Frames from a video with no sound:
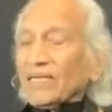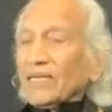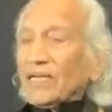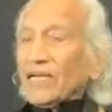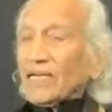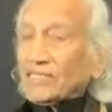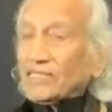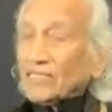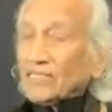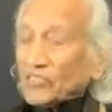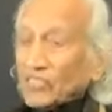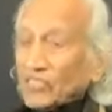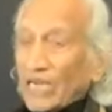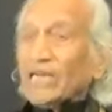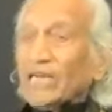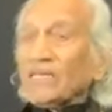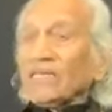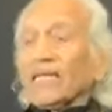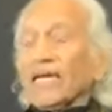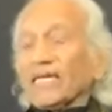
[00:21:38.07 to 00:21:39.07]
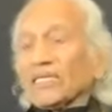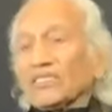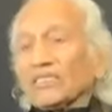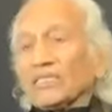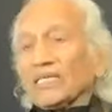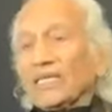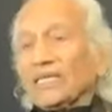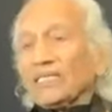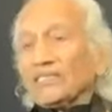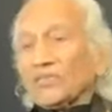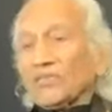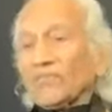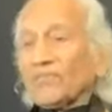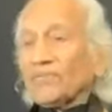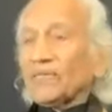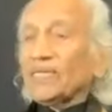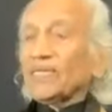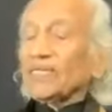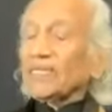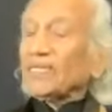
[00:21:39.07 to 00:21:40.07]
as a childlike state of
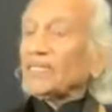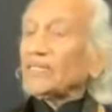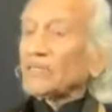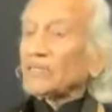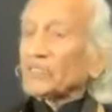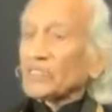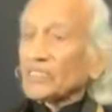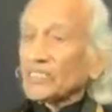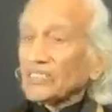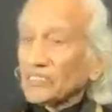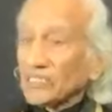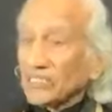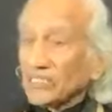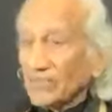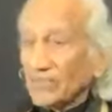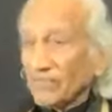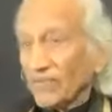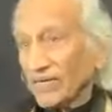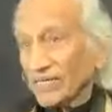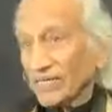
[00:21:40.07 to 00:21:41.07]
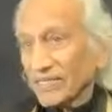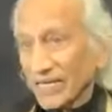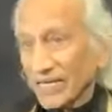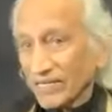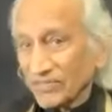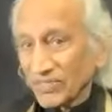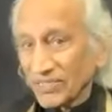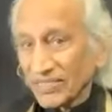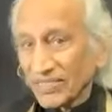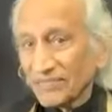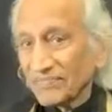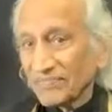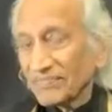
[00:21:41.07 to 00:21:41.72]
innocence in oneness.